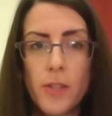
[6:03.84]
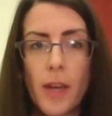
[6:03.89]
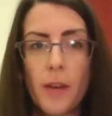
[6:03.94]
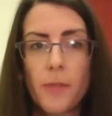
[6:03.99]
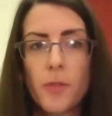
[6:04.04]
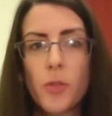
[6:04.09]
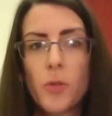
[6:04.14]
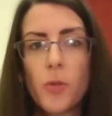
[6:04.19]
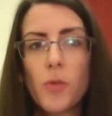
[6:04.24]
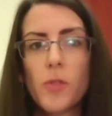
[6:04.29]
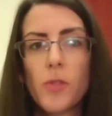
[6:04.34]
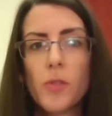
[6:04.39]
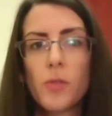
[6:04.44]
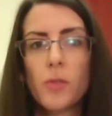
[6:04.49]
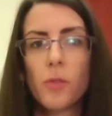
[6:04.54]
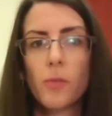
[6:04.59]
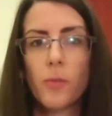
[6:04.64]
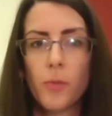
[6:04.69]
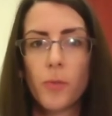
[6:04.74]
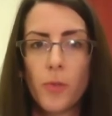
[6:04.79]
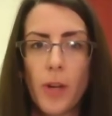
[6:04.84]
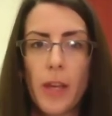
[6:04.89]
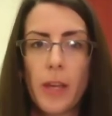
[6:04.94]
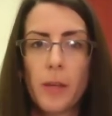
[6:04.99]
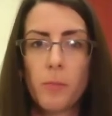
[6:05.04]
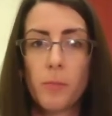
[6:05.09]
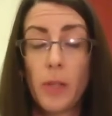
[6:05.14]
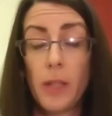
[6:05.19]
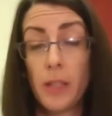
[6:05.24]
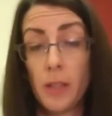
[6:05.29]
have chosen to
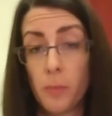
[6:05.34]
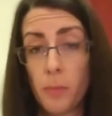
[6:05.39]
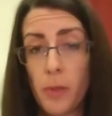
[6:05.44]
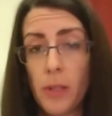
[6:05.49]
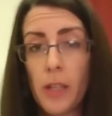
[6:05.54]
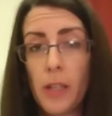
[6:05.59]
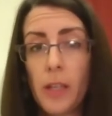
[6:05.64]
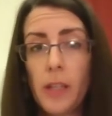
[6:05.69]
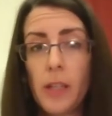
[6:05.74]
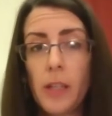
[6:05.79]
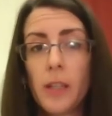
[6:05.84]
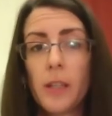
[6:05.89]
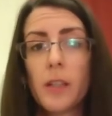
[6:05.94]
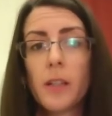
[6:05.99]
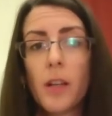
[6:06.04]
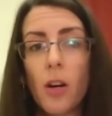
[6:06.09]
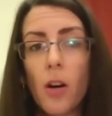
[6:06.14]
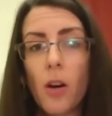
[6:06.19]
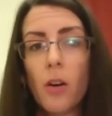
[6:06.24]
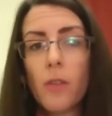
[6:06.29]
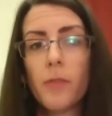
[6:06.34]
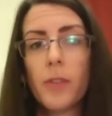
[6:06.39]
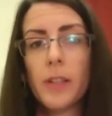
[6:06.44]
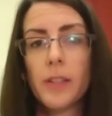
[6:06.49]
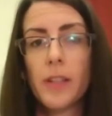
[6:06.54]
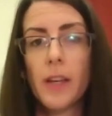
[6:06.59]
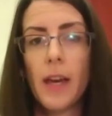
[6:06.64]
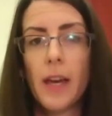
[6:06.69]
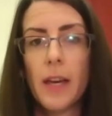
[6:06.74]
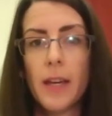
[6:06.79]
frame in the beginning COVID
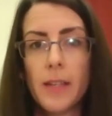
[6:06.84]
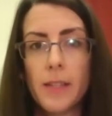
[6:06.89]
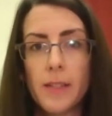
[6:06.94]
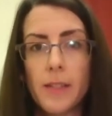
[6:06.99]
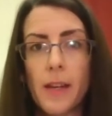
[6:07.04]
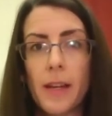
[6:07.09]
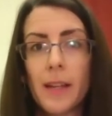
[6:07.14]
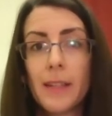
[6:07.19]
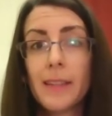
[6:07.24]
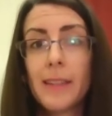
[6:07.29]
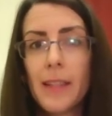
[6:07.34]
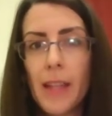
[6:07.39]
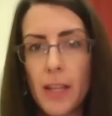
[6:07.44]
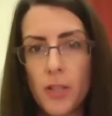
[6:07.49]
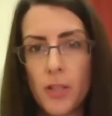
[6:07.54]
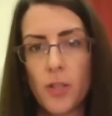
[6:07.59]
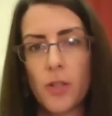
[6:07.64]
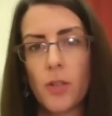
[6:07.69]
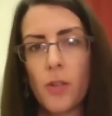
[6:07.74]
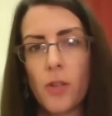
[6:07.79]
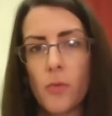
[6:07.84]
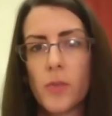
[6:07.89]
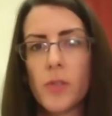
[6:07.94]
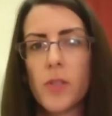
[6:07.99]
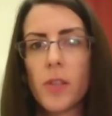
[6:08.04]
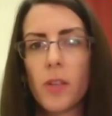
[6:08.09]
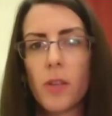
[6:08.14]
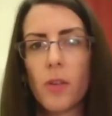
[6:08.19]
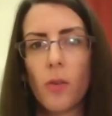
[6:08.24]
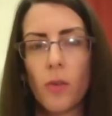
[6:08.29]
as a national
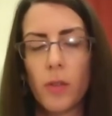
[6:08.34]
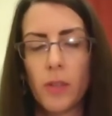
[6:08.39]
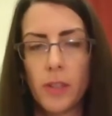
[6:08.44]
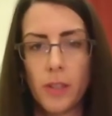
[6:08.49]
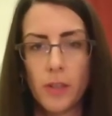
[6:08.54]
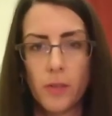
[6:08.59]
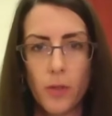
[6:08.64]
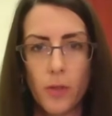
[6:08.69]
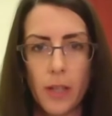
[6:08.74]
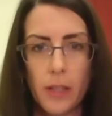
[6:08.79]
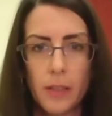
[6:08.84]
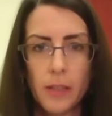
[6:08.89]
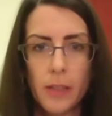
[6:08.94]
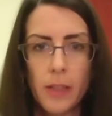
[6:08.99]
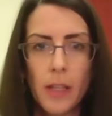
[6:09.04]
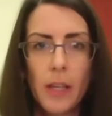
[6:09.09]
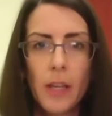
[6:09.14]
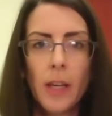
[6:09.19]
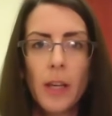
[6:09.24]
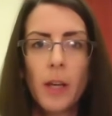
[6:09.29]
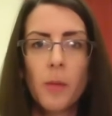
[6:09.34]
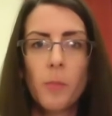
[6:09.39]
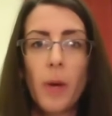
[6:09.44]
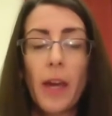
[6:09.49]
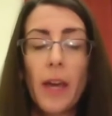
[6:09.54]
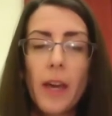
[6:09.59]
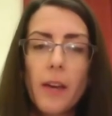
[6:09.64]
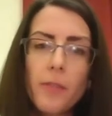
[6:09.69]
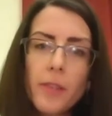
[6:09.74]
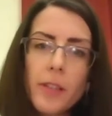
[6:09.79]
security threat. By
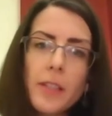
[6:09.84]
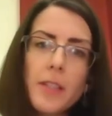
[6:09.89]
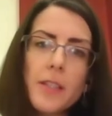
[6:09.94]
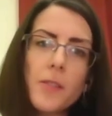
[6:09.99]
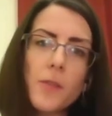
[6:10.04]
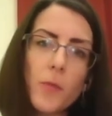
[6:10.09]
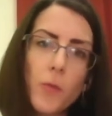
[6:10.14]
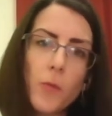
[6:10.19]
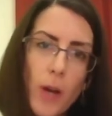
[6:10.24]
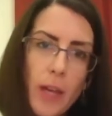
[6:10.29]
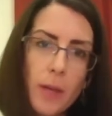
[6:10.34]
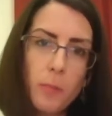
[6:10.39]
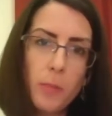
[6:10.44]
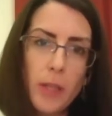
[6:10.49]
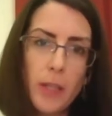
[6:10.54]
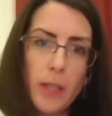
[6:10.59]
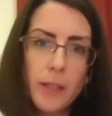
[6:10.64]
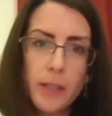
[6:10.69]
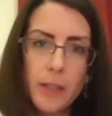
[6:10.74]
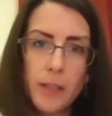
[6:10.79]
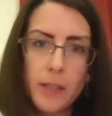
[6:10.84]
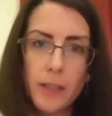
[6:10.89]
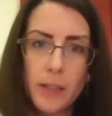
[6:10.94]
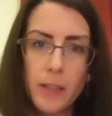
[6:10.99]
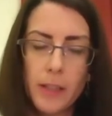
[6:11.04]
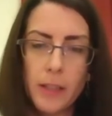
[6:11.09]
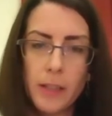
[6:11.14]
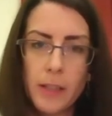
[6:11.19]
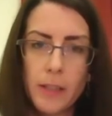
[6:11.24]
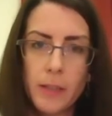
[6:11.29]
having this framing,
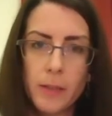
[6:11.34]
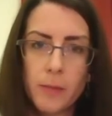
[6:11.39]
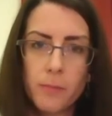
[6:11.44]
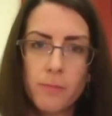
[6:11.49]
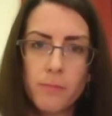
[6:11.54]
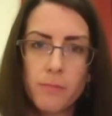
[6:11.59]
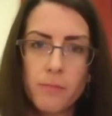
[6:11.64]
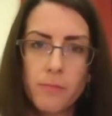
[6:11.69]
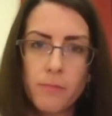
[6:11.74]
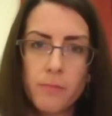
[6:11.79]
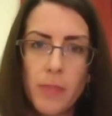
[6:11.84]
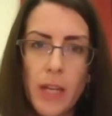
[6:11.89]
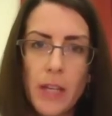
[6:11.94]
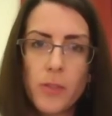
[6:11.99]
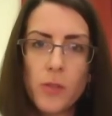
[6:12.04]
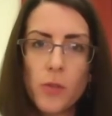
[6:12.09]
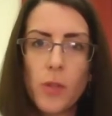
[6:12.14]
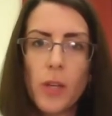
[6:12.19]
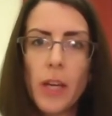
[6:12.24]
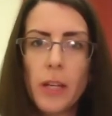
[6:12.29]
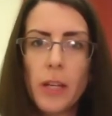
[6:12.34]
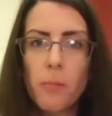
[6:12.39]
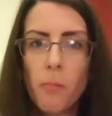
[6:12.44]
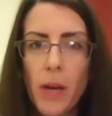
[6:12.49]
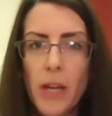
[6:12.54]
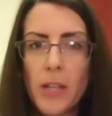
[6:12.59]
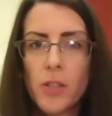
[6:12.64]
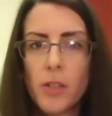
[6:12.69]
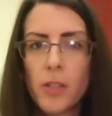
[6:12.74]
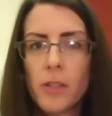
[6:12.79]
as you can
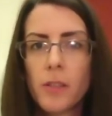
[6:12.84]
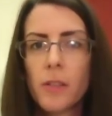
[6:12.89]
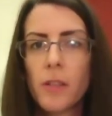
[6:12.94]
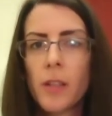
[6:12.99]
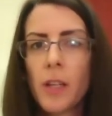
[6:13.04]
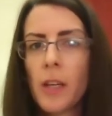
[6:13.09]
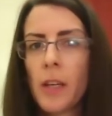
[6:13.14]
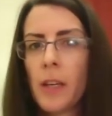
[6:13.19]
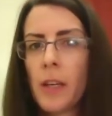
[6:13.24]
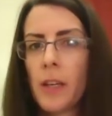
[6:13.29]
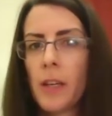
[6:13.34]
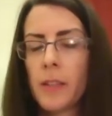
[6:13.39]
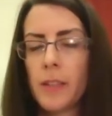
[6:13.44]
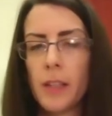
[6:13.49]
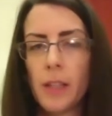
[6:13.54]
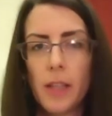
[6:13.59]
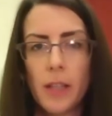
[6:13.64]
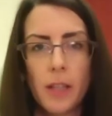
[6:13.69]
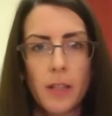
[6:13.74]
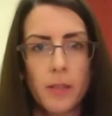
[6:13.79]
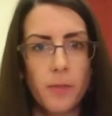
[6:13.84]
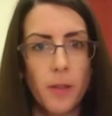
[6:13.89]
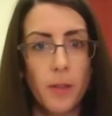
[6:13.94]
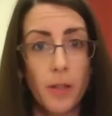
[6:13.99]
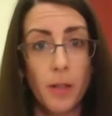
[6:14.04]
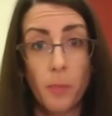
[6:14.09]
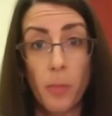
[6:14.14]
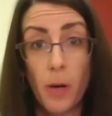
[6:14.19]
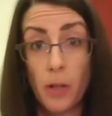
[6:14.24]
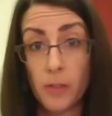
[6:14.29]
imagine, thinking
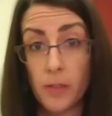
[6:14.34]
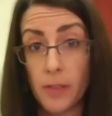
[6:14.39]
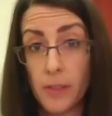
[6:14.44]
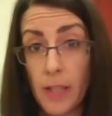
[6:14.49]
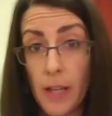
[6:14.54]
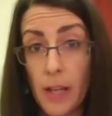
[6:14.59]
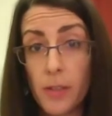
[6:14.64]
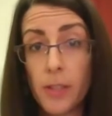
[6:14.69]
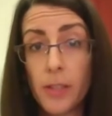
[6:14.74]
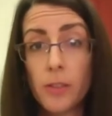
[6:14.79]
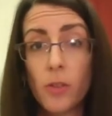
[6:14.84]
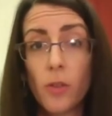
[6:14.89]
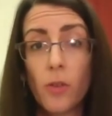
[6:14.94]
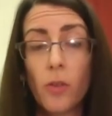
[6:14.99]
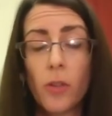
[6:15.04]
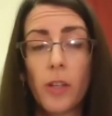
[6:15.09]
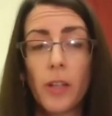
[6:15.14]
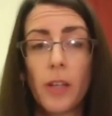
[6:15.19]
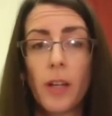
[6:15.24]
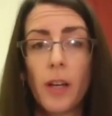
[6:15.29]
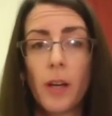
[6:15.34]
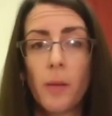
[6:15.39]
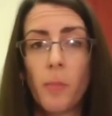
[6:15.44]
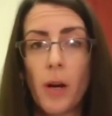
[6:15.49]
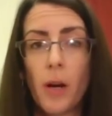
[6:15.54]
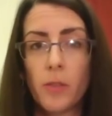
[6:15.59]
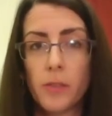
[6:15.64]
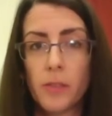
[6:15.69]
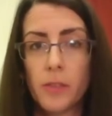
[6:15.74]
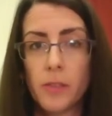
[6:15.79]
about territory,
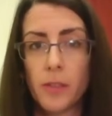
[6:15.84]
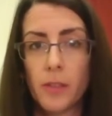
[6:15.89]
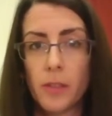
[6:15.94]
about